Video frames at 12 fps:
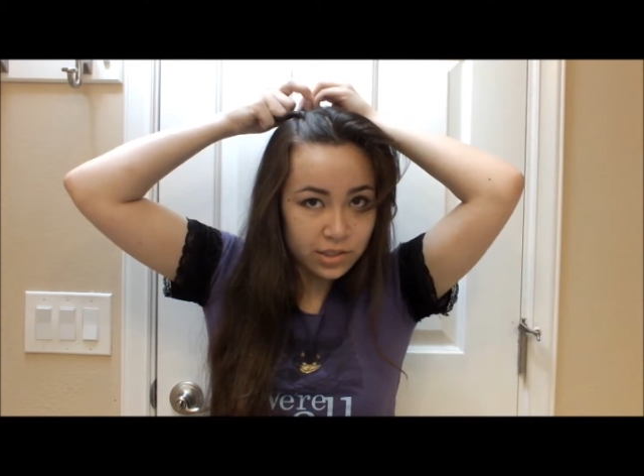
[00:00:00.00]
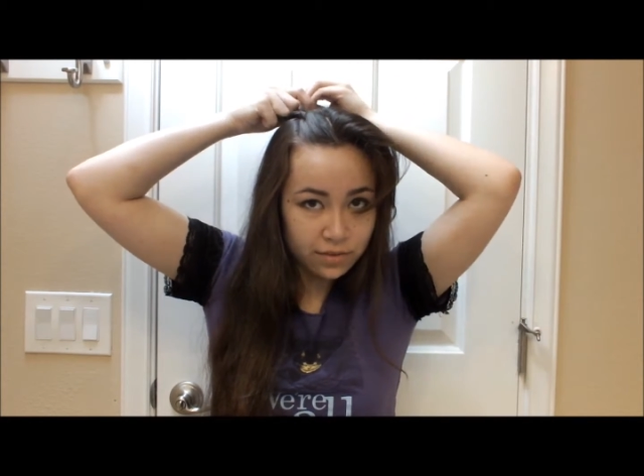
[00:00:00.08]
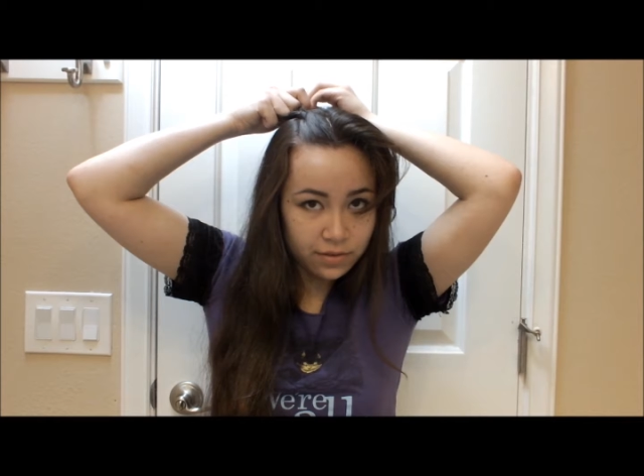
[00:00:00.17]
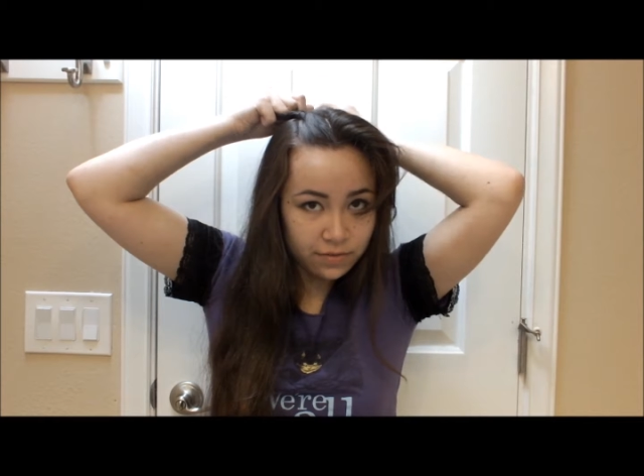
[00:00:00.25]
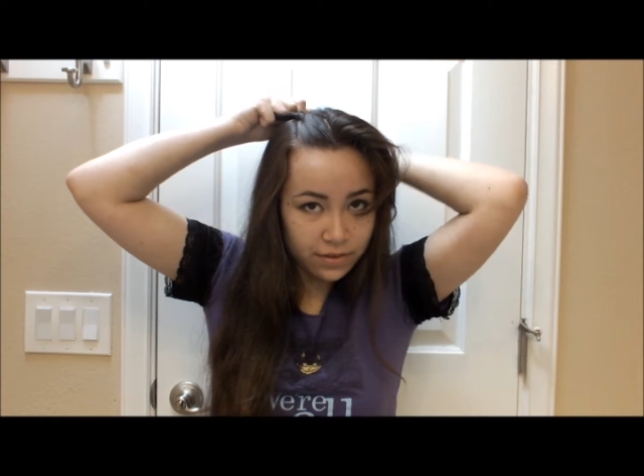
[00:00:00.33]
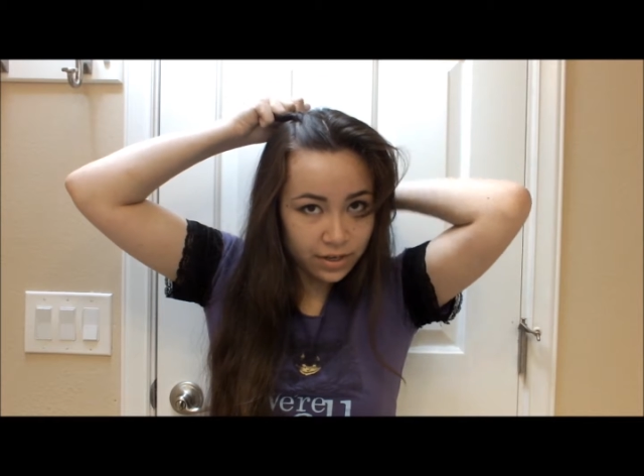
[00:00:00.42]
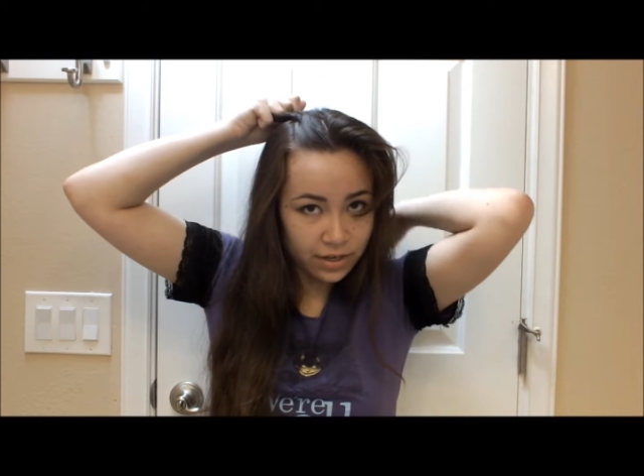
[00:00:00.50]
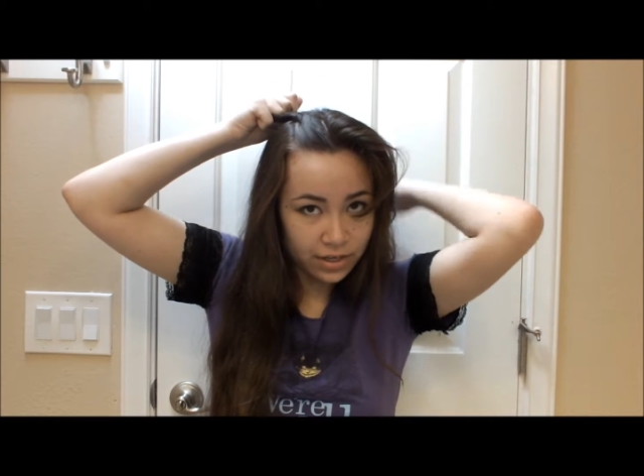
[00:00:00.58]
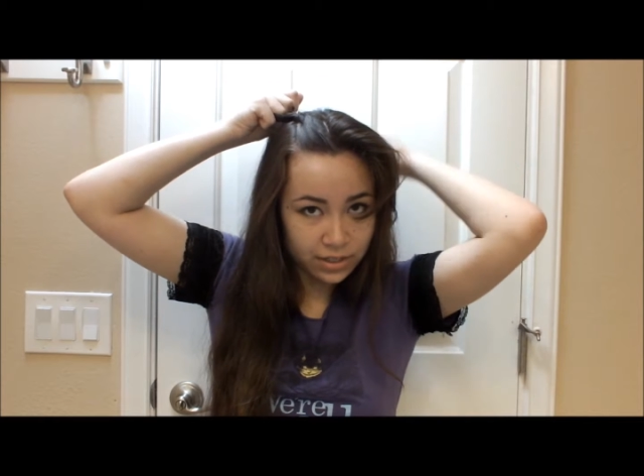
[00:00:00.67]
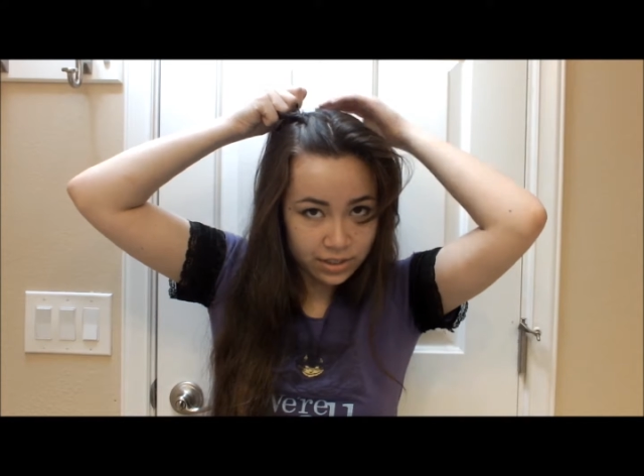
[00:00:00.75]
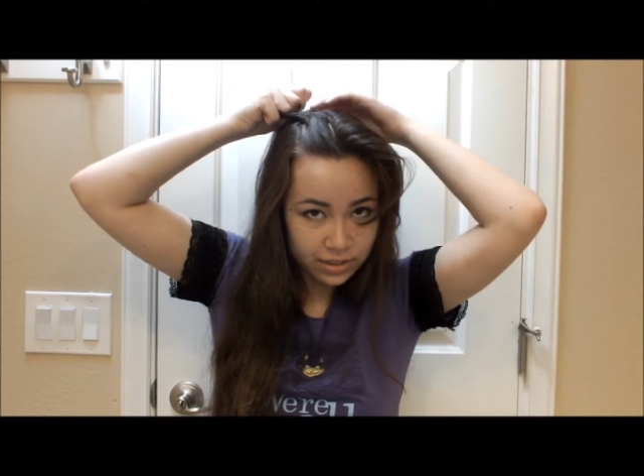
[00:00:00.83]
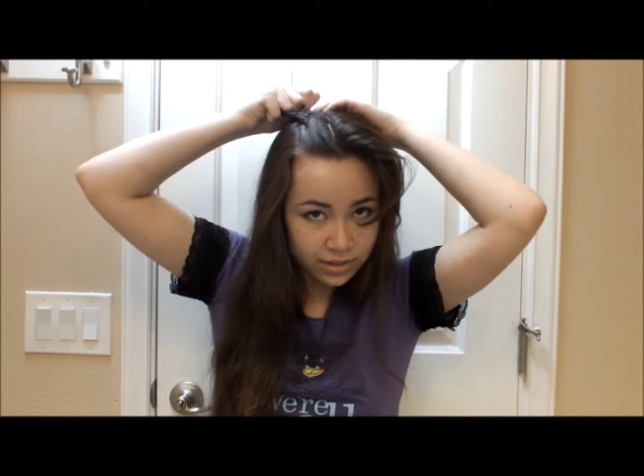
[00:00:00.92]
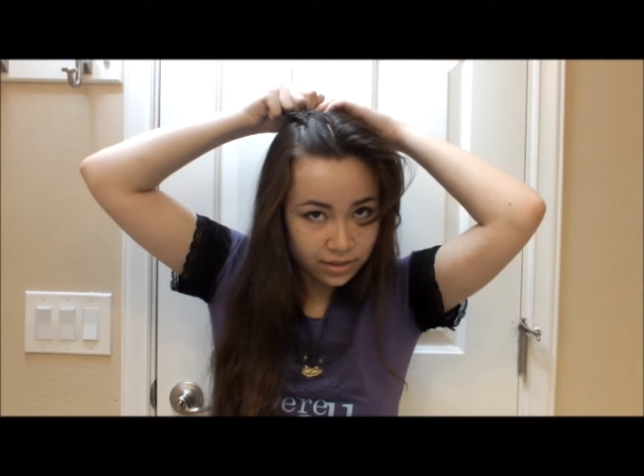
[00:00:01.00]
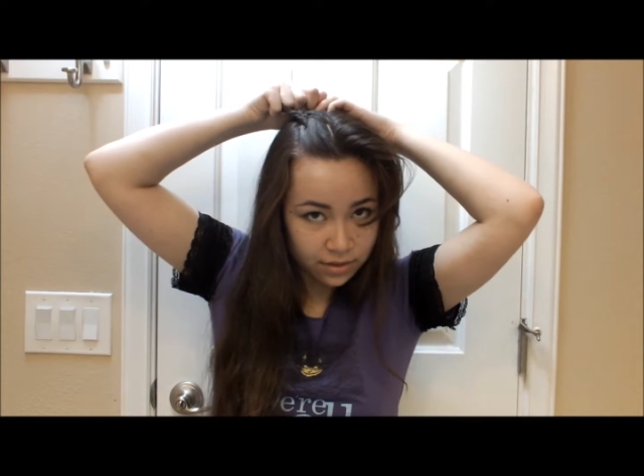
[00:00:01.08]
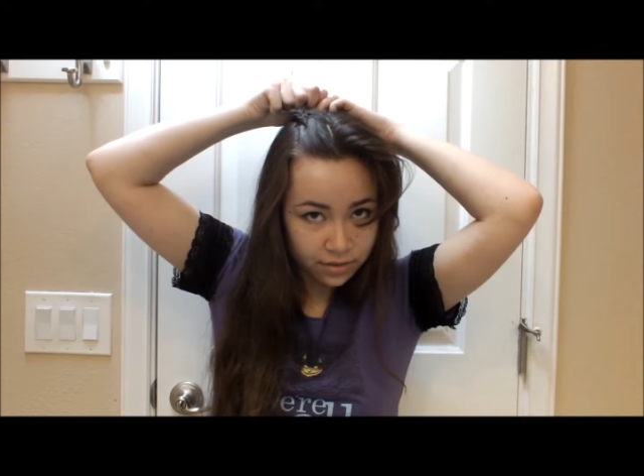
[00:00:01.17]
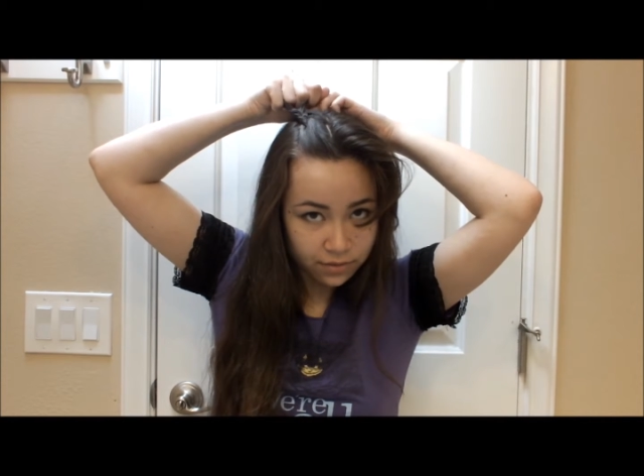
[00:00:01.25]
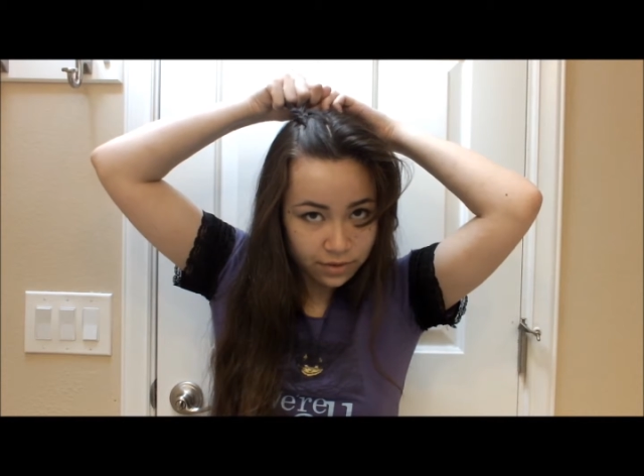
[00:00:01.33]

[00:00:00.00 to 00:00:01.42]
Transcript: different variations on the